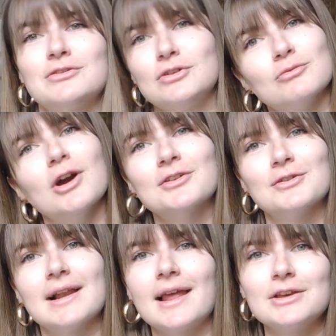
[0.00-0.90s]
of
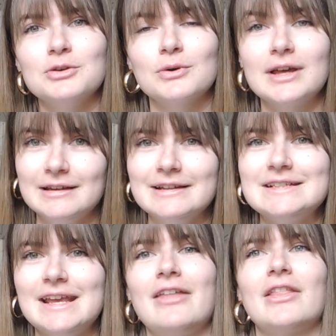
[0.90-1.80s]
camaraderie, like you were in it
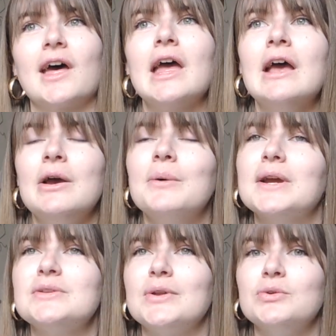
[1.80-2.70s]
together.
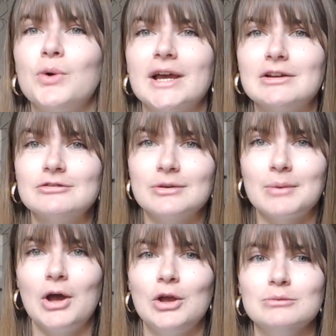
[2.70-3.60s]
Whereas when you're working from
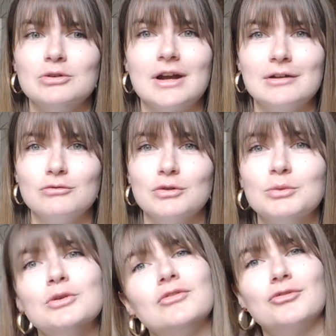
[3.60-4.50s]
home, you're kind of
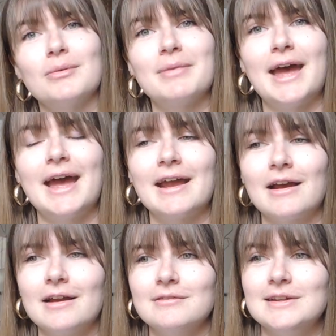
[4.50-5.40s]
removed from that and
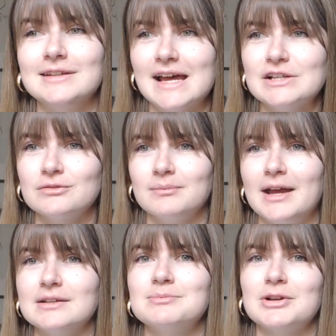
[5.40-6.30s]
kind of detached from
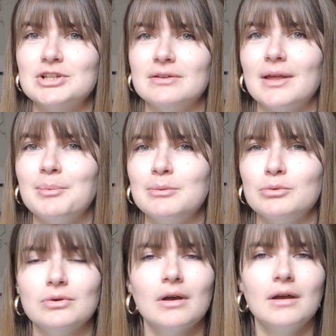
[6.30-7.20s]
that, especially if they're
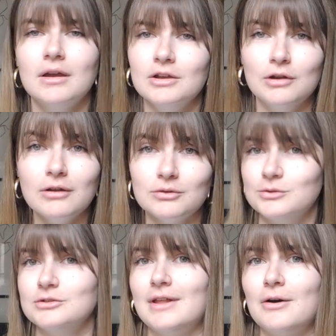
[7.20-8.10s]
people you don't
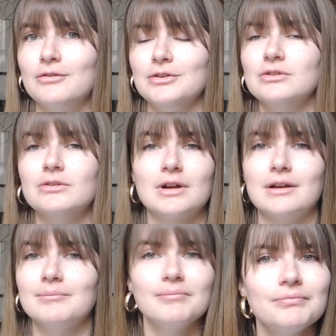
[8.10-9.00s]
talk to that often. You're not going to